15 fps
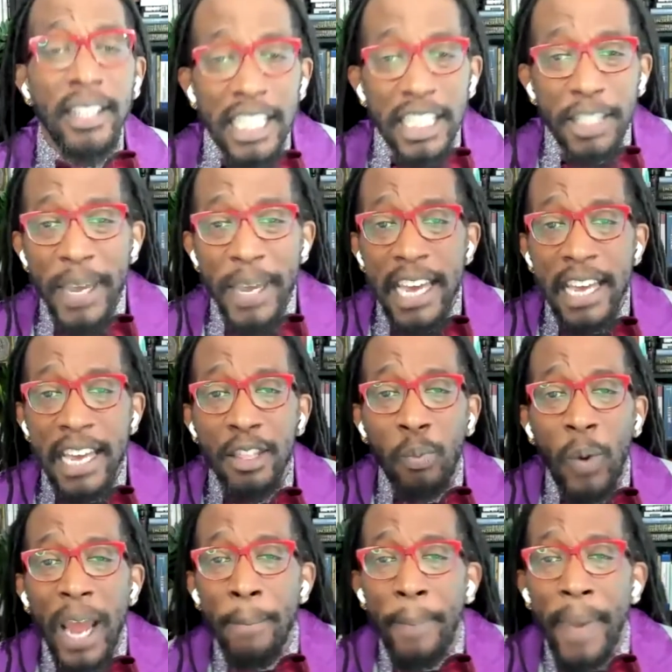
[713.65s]
leads me in
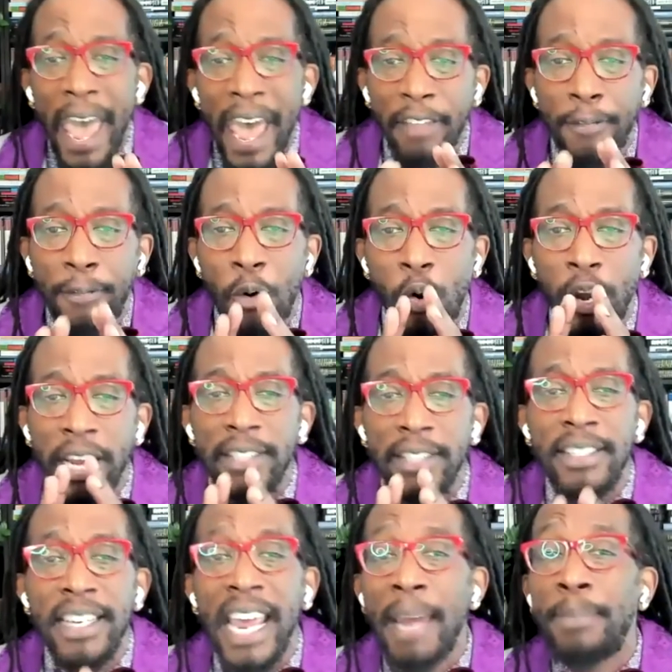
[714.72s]
the right path for
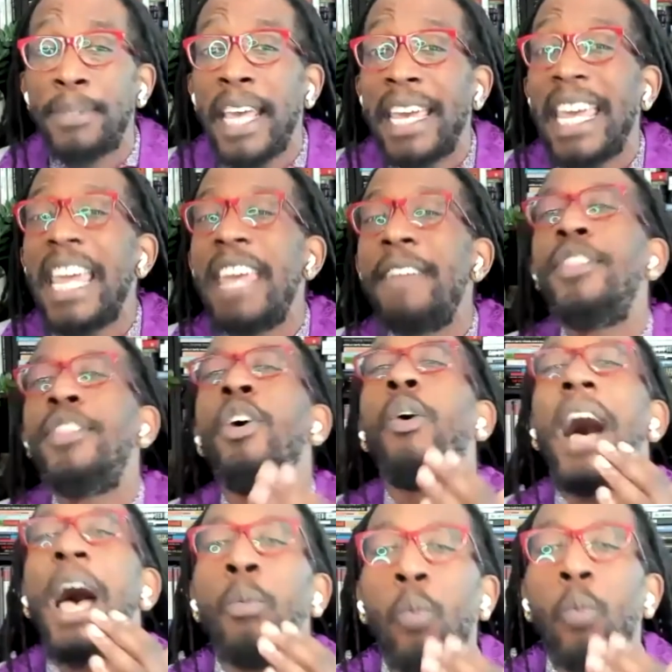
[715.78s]
his name's sake. Even
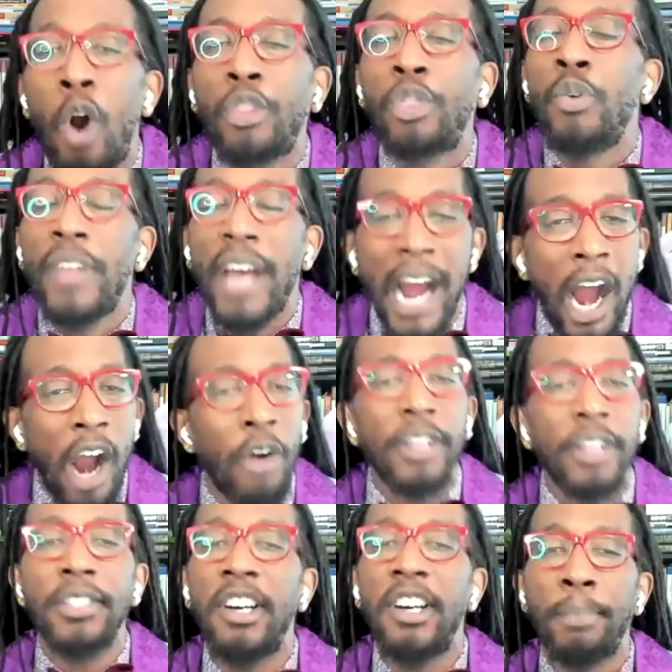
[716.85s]
though I walk through the
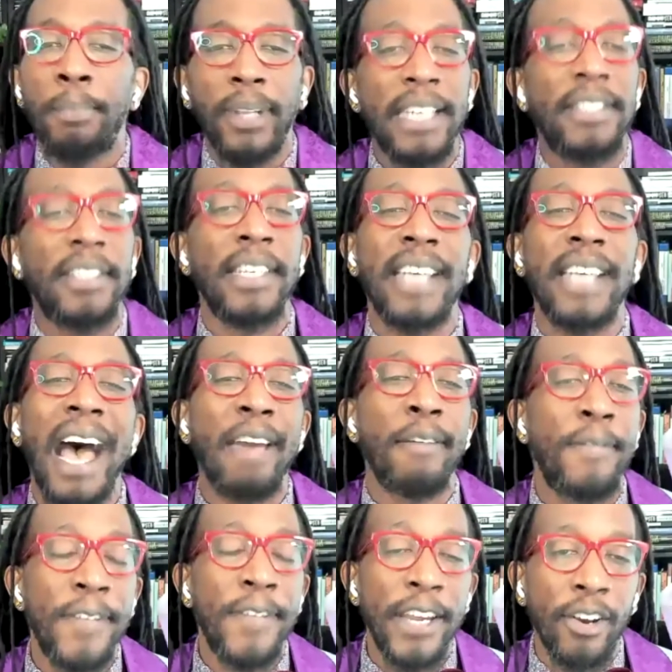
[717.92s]
hardest of places,
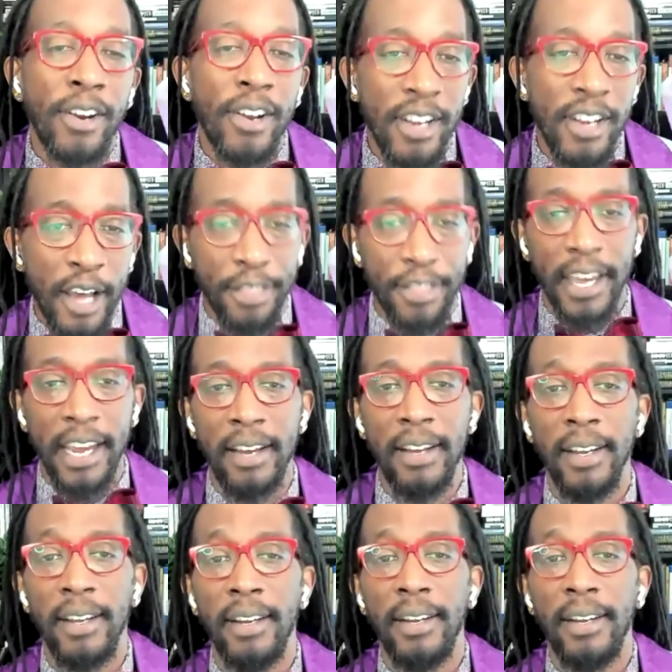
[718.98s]
I fear nothing.